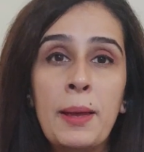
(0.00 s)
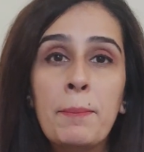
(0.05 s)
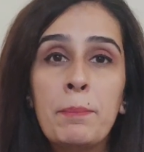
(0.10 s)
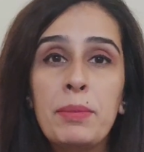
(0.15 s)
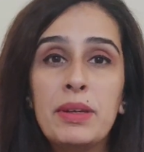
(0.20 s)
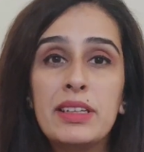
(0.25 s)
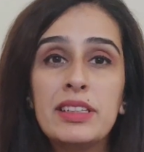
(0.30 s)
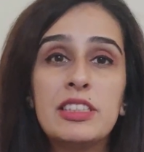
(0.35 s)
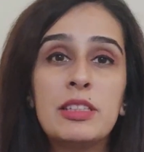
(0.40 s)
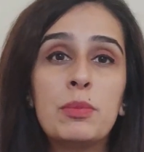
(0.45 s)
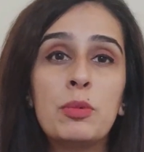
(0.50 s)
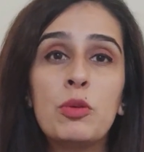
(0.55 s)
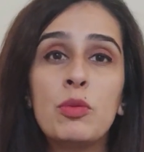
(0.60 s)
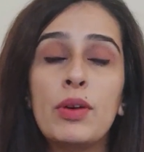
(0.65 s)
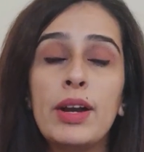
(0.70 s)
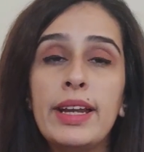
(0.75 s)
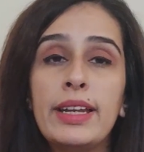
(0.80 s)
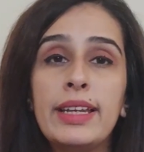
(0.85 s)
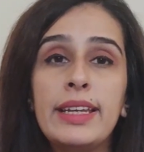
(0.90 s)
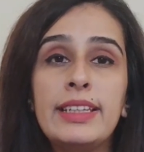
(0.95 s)
because they
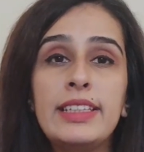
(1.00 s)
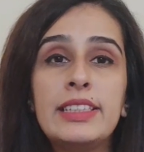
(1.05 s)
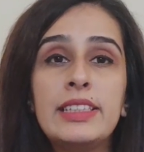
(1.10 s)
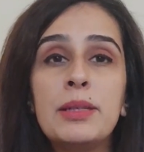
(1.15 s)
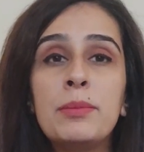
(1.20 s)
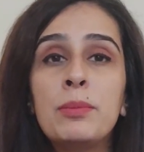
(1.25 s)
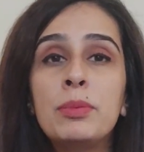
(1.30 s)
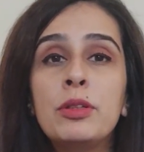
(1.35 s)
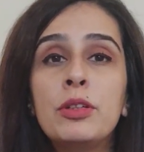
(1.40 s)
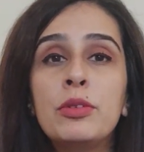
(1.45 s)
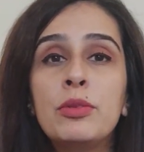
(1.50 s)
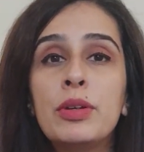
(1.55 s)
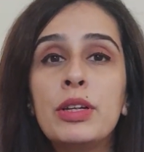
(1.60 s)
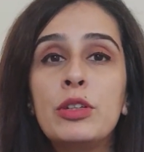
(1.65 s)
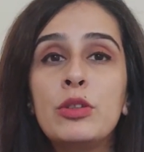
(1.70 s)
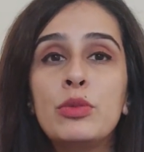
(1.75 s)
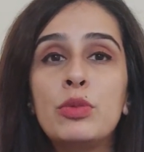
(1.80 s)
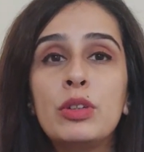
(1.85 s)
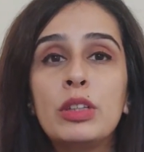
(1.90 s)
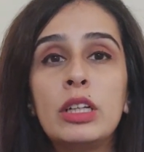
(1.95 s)
provide a simpler way
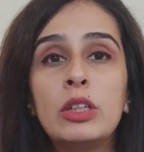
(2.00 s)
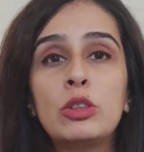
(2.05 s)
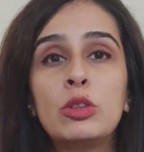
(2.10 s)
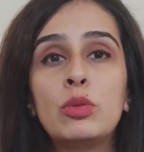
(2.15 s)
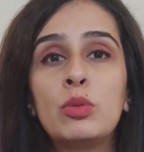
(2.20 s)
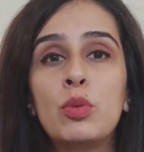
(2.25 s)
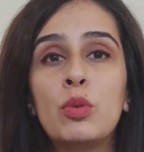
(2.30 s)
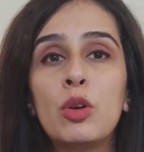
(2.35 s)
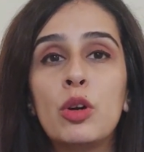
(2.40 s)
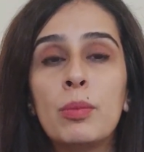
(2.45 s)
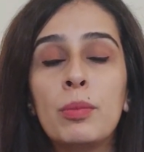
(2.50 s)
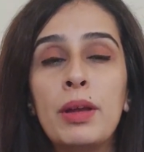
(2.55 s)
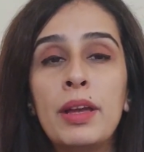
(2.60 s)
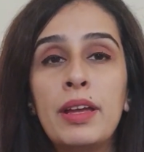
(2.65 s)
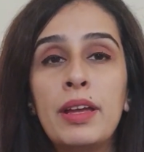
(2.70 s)
to fill out the form